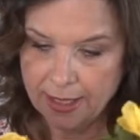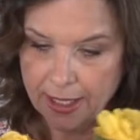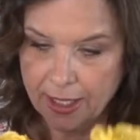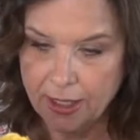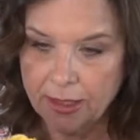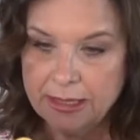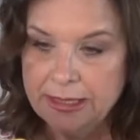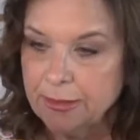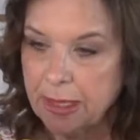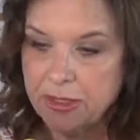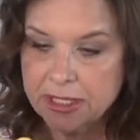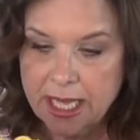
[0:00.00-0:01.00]
here.
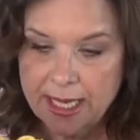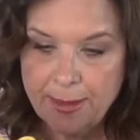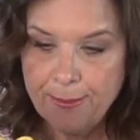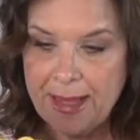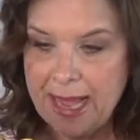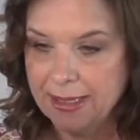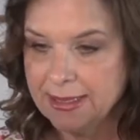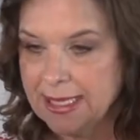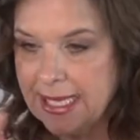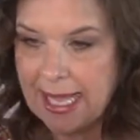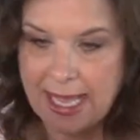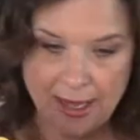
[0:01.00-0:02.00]
I'm just kind of
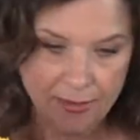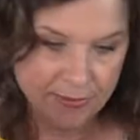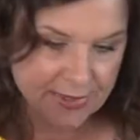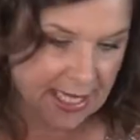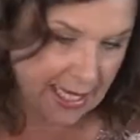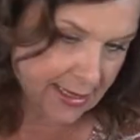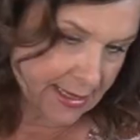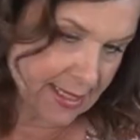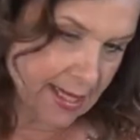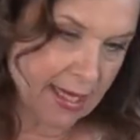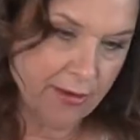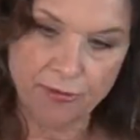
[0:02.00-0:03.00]
balancing out side to side,